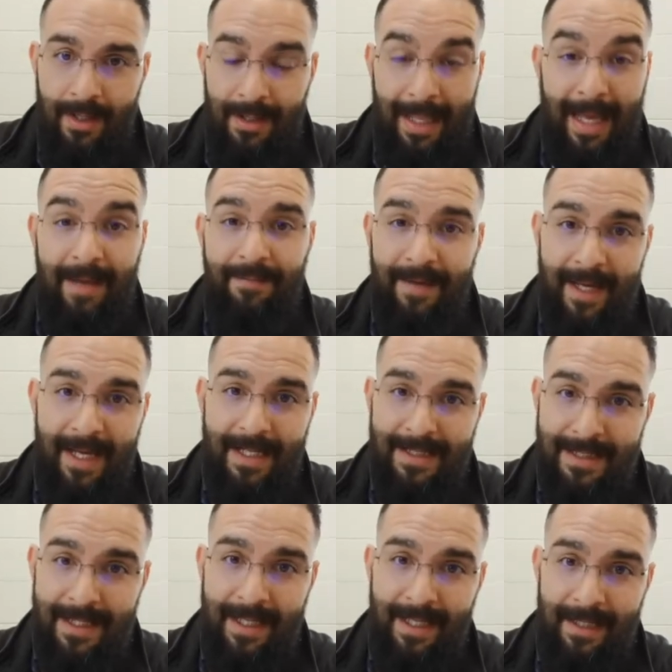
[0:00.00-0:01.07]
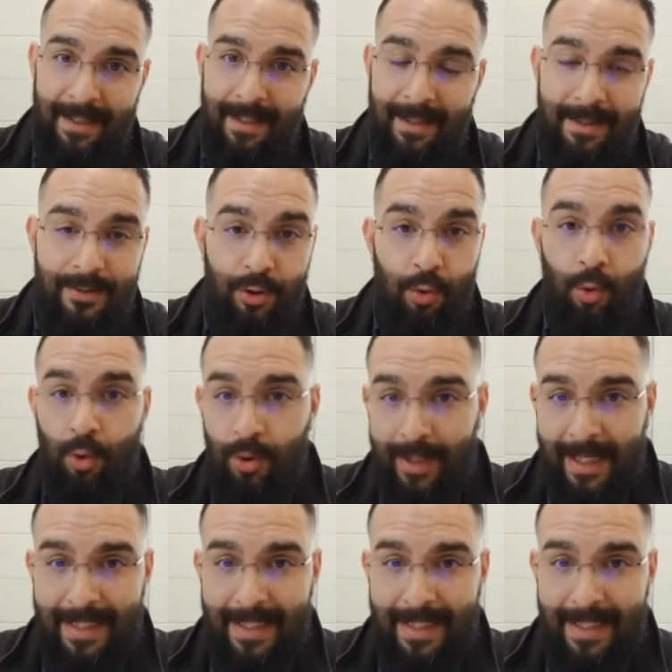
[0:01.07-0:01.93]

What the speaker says: Life kicks in, school